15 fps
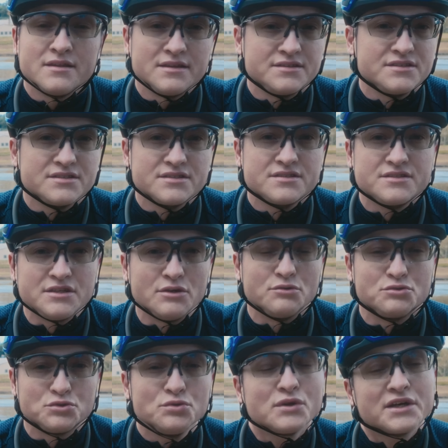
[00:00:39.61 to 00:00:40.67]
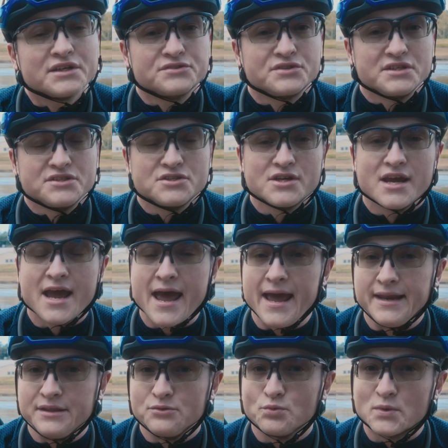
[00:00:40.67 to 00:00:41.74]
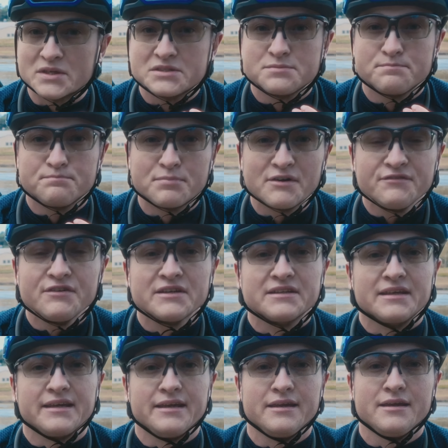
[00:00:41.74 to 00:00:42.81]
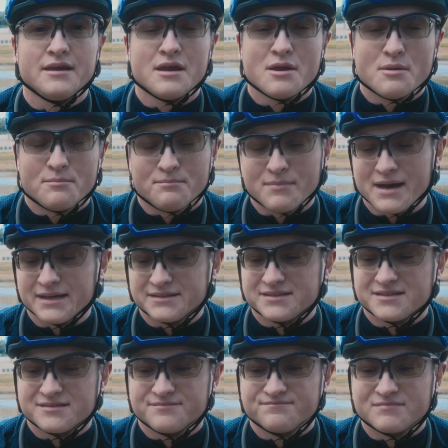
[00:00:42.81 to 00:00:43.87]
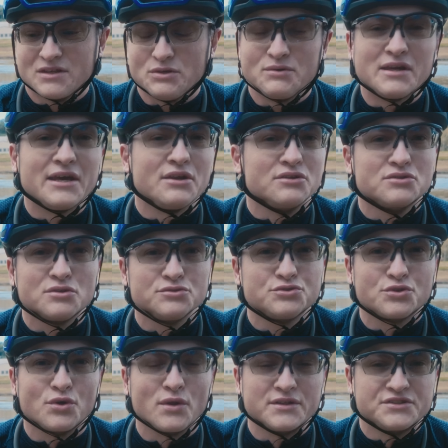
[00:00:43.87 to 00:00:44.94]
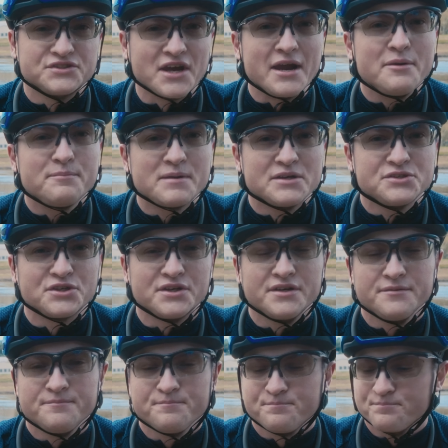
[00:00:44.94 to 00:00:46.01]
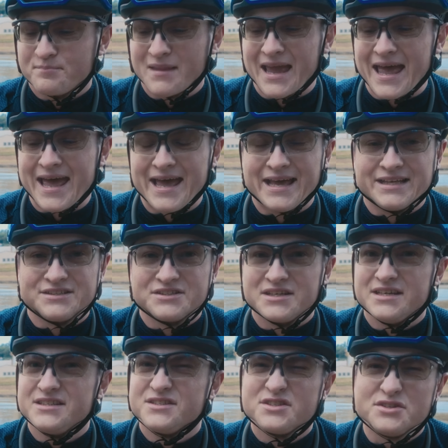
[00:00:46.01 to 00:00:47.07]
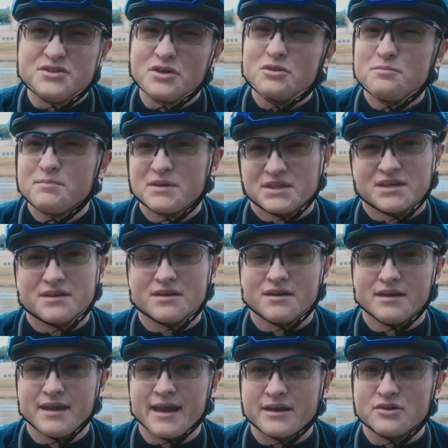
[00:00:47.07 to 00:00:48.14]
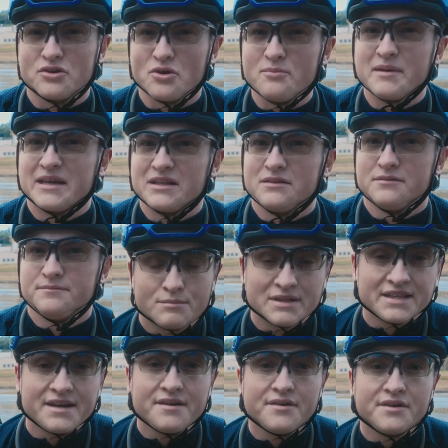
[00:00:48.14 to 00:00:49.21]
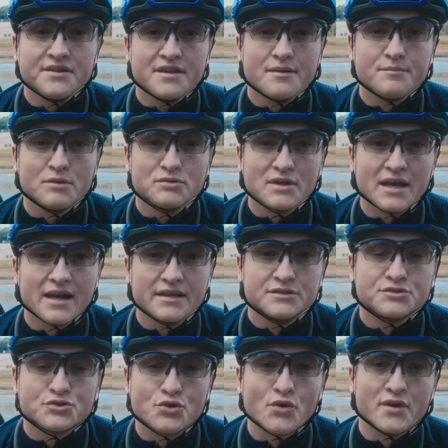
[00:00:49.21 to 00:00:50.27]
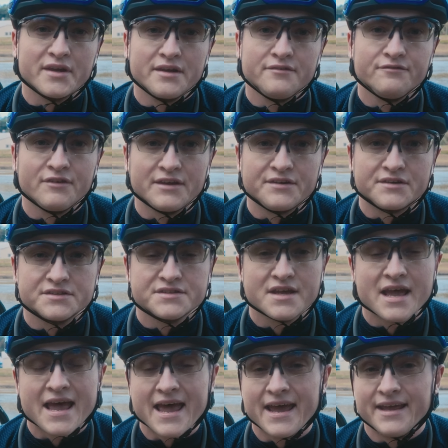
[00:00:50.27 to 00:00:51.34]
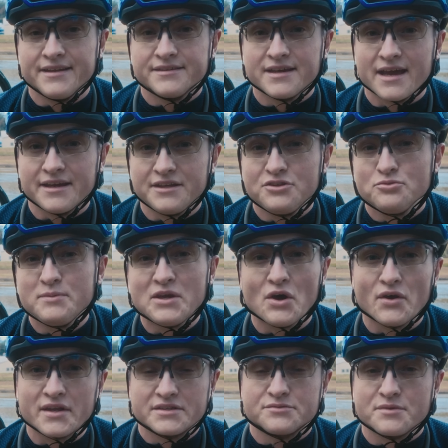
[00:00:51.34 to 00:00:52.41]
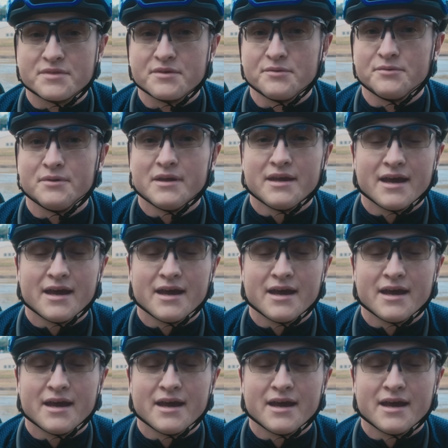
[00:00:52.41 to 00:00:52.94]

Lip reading: This is a CO2 cartridge, and it works perfectly, but you cannot control tire pressure, and it's not particularly economical. But then I heard about electronic inflators, and I need to be honest with you.